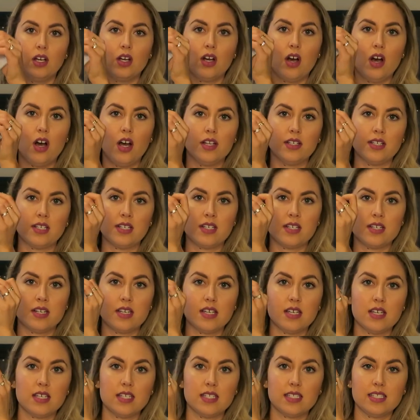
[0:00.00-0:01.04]

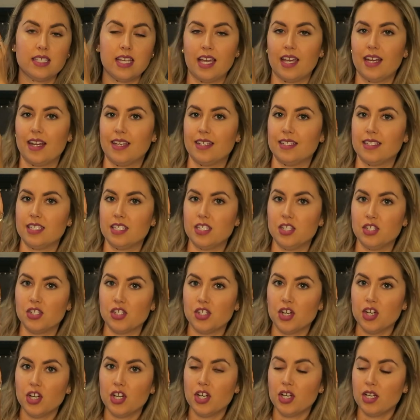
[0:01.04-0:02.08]
cotton tie-dye
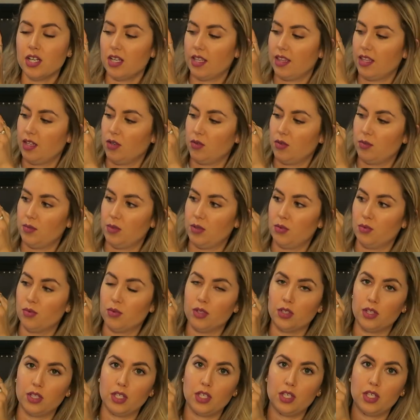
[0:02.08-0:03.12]
t-shirt. I think it would be
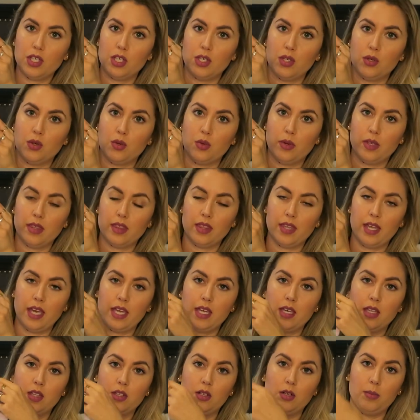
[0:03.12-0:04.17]
really cute with
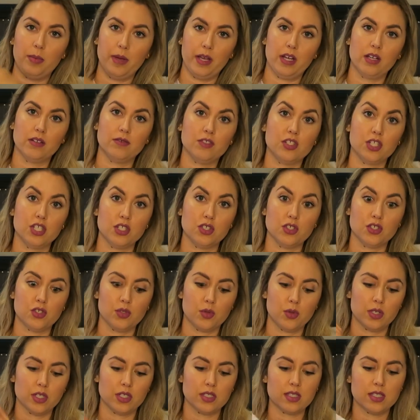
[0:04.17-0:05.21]
like a little pair of jean
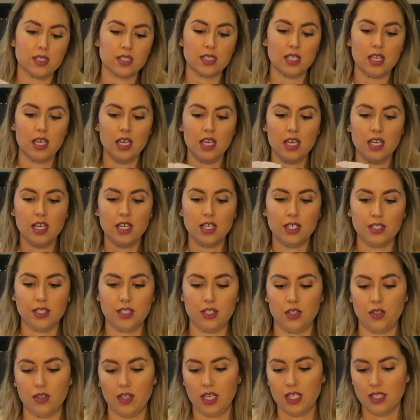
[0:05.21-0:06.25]
shorts.
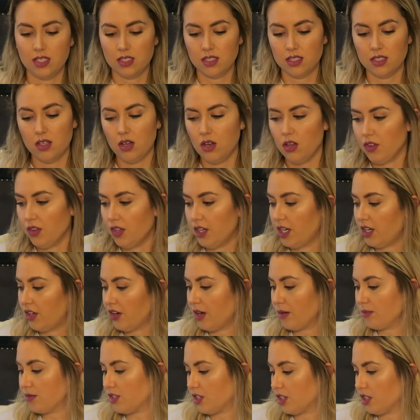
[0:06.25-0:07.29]
So that's all that I
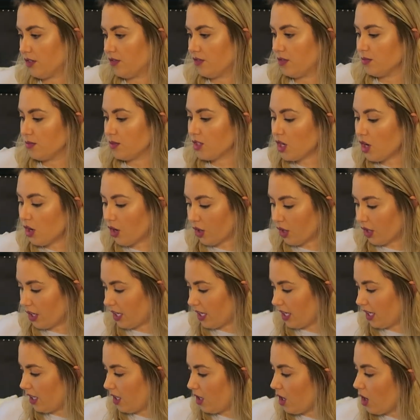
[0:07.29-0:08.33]
grabbed her from
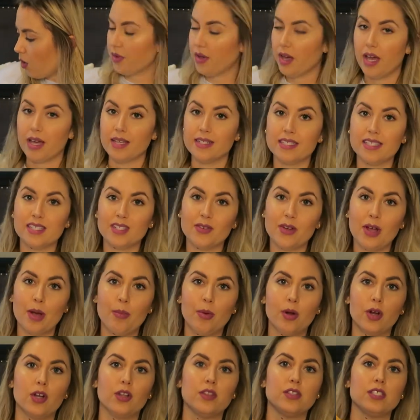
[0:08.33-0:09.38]
Target. Oh, I did
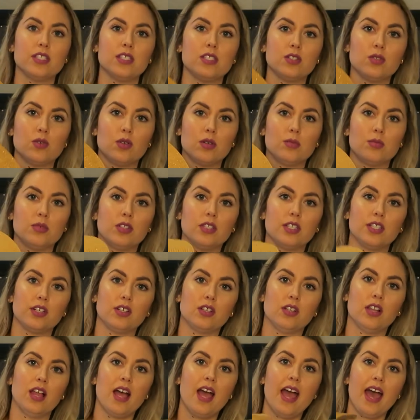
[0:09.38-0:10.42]
grab her this adorable
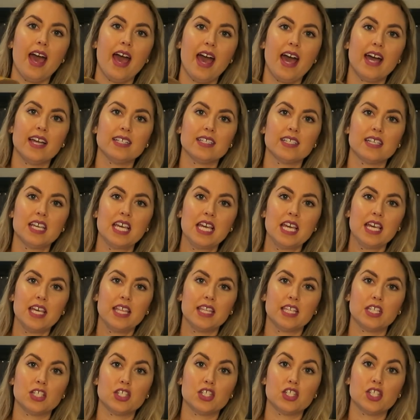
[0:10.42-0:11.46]
little hat
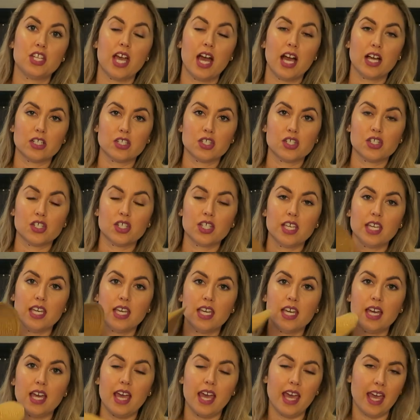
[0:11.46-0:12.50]
that she
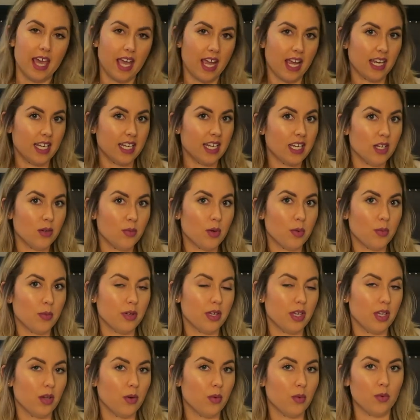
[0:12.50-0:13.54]
actually hated when
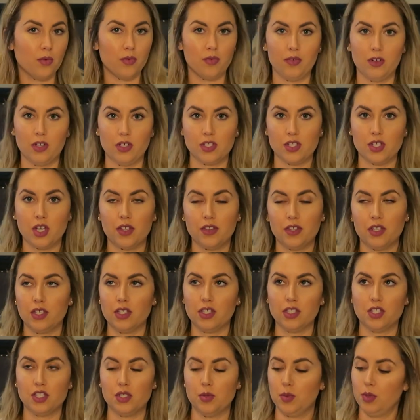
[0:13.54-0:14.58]
we first got there.
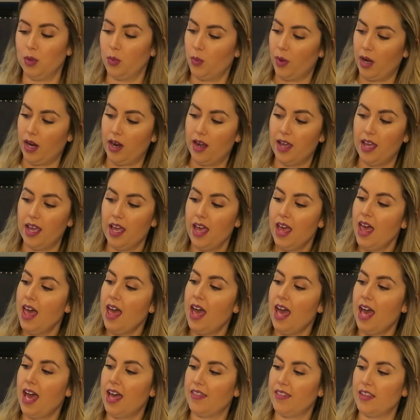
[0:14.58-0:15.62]
Like she wouldn't wear it.
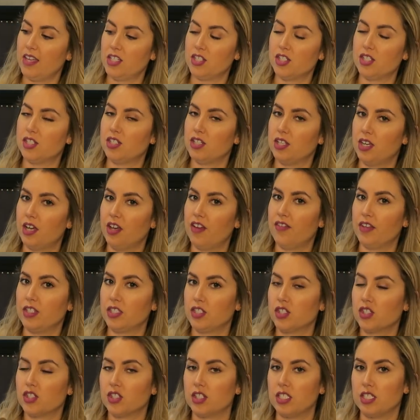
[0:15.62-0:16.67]
And then she
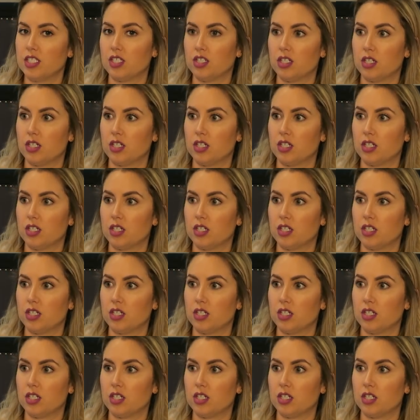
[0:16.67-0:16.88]
eventually